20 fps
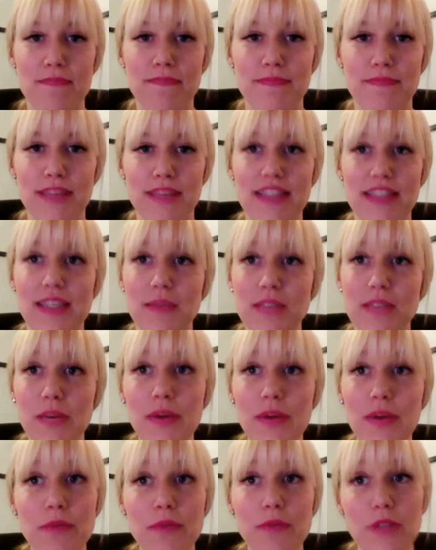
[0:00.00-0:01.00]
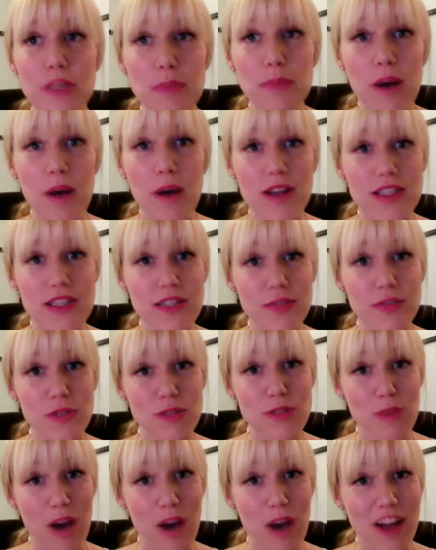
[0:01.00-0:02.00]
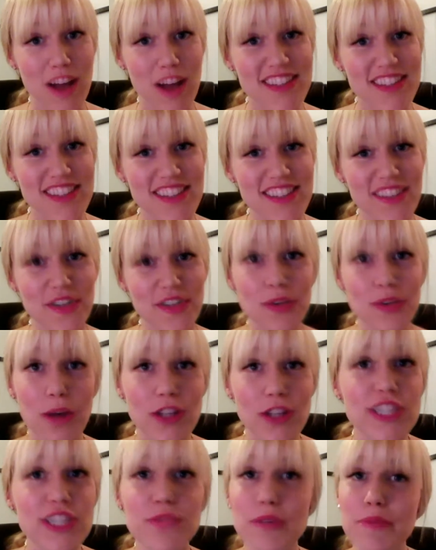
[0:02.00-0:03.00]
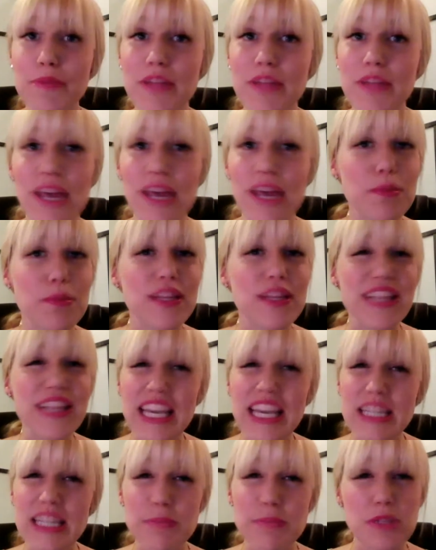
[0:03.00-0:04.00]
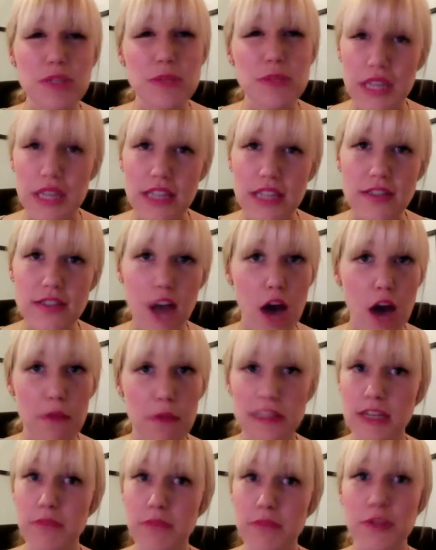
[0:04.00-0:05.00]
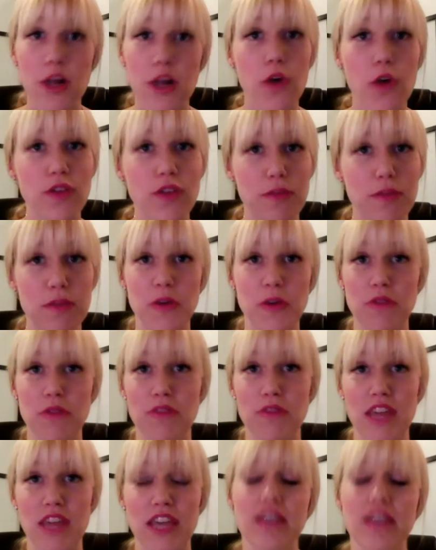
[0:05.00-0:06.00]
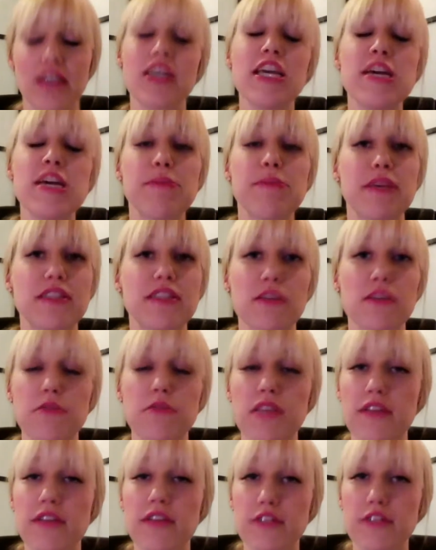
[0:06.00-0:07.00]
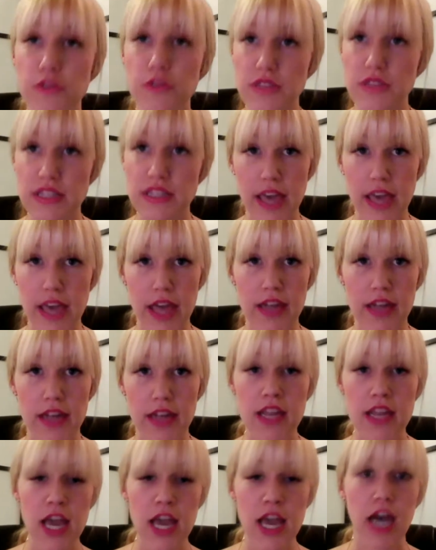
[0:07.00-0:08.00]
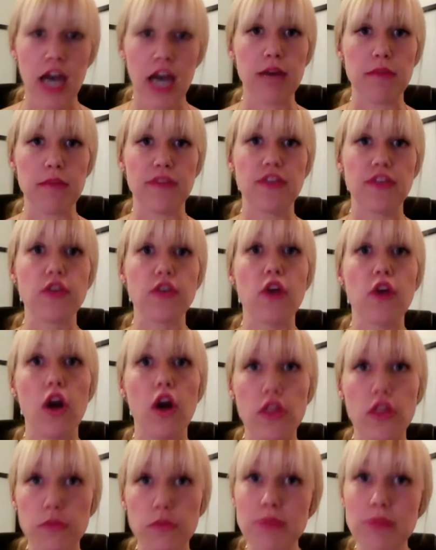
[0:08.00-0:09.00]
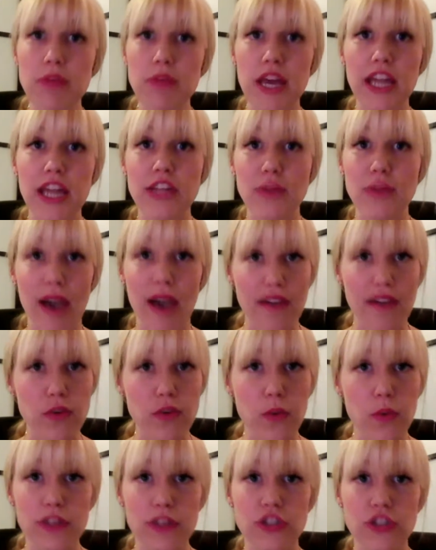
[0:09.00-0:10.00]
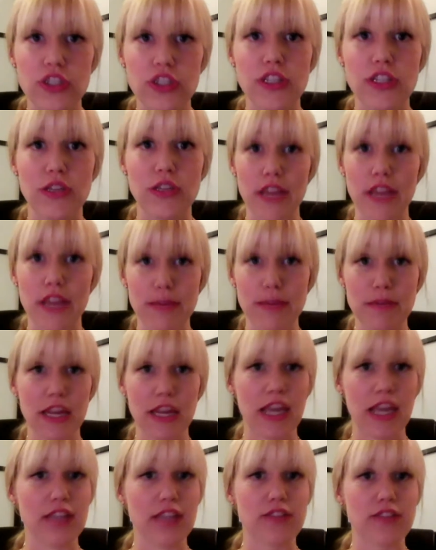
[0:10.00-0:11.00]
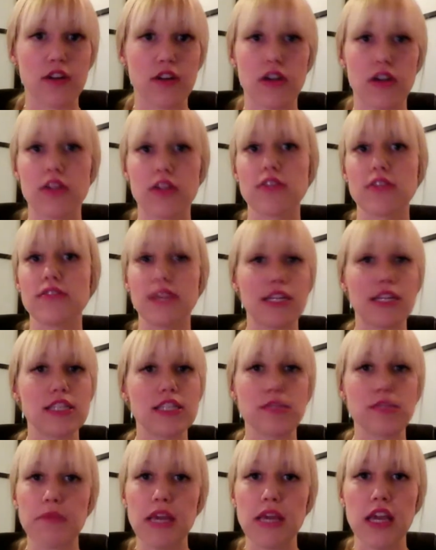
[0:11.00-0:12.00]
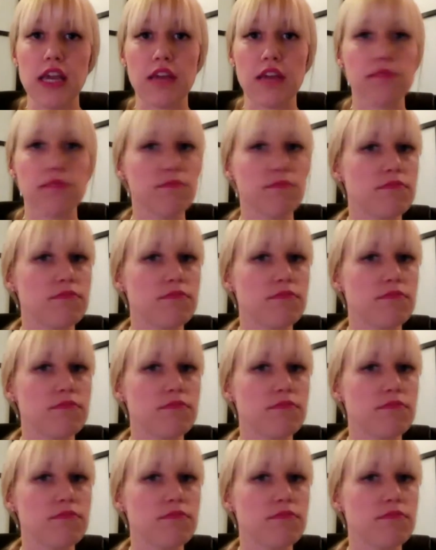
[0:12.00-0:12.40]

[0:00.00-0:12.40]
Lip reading: it seems like we had a really positive response. If you're watching the replay, please, please, please comment down below and let me know what you think, because I would love to do this again. If you're on the replay and you have a question that you'd like me to answer, send it to me.